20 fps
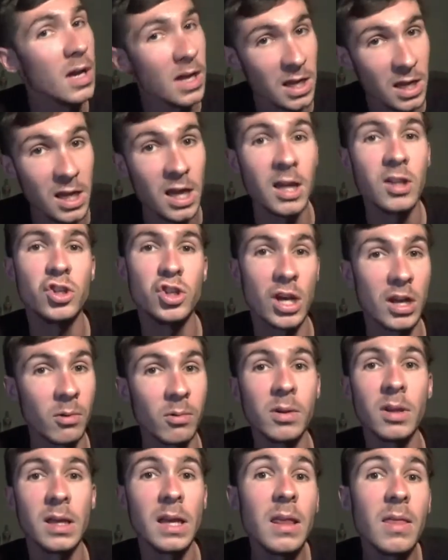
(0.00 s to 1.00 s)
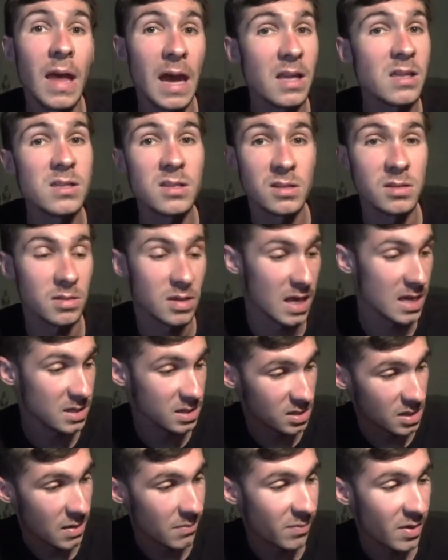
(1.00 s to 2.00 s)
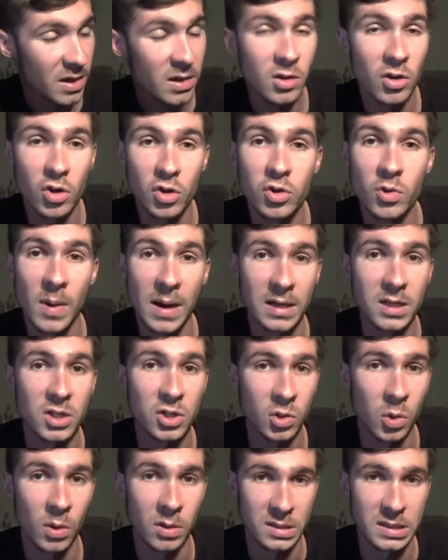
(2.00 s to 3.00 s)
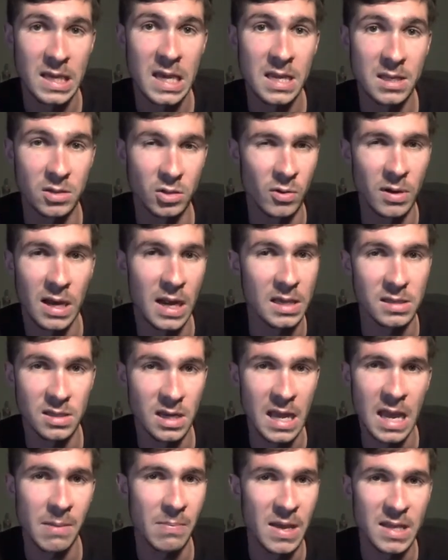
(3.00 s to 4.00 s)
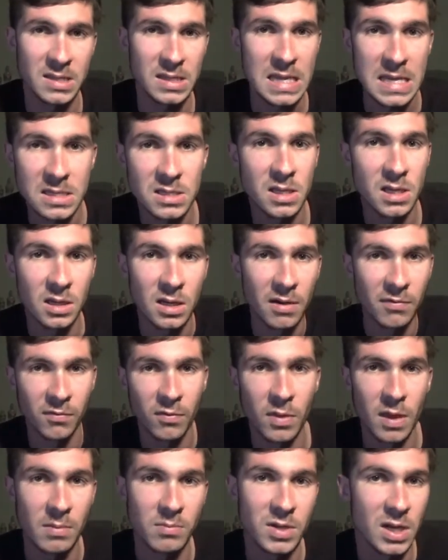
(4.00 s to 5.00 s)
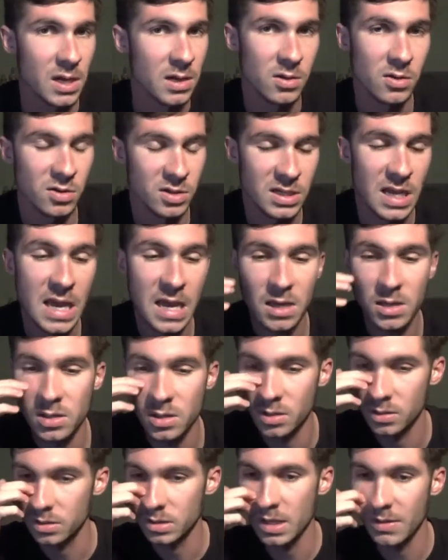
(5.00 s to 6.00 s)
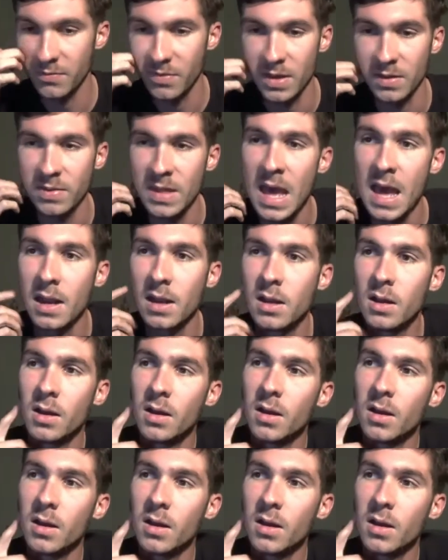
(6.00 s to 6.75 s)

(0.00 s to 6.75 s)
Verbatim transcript: Yeah, generally, that's that's something directed towards kids. Green eggs and ham, that's easy enough for them to understand, you know, stuff like that.